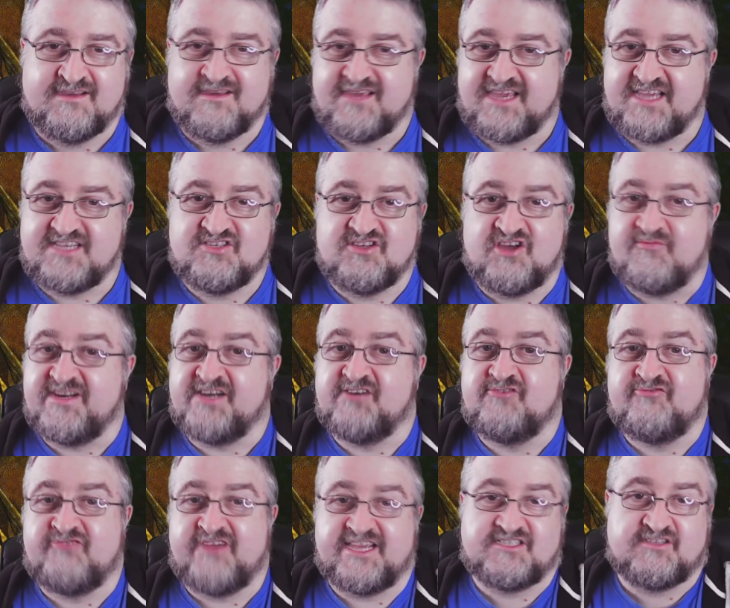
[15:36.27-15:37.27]
he's not been
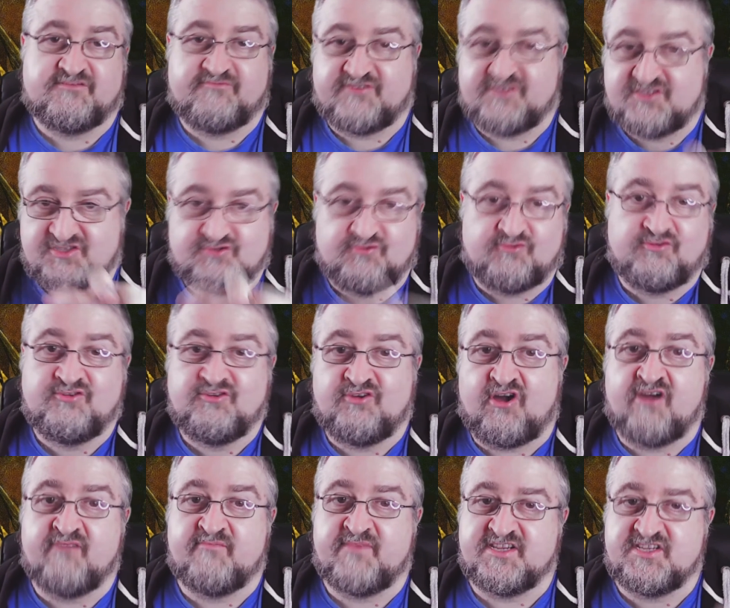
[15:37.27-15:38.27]
interesting for so
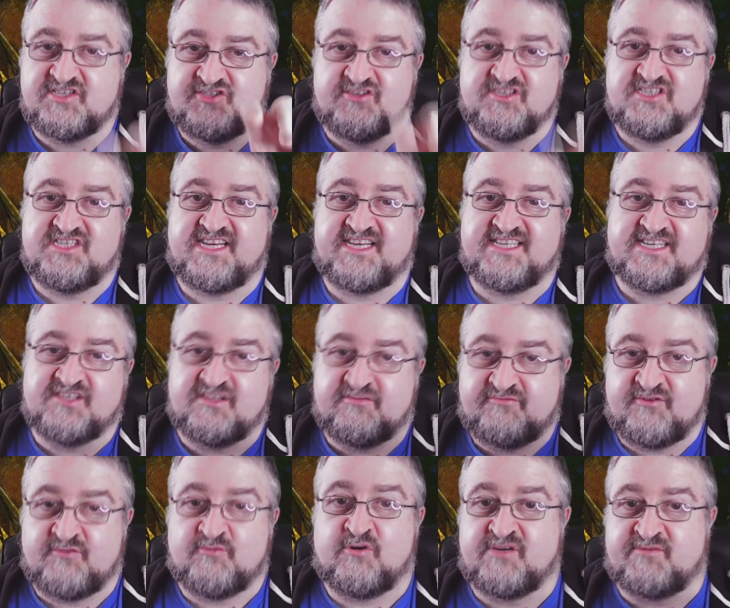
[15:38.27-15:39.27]
long, but as soon as he gets into the
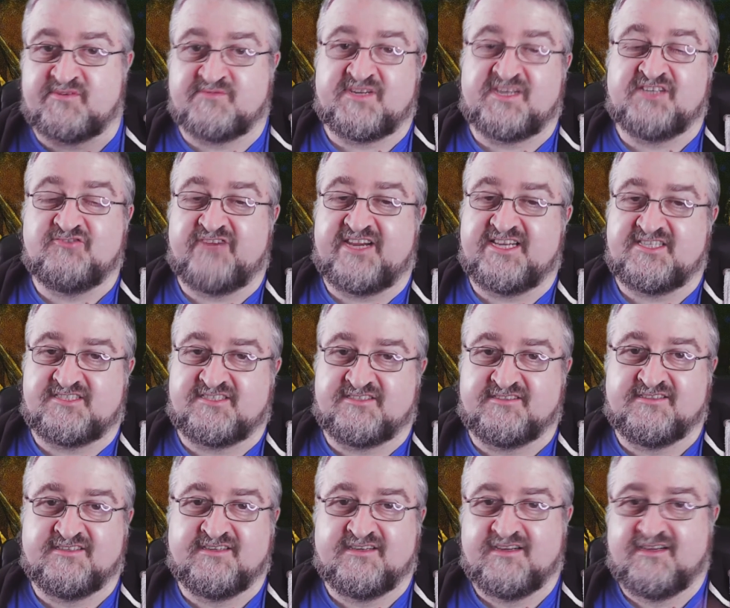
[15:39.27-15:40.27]
real world, he becomes interesting.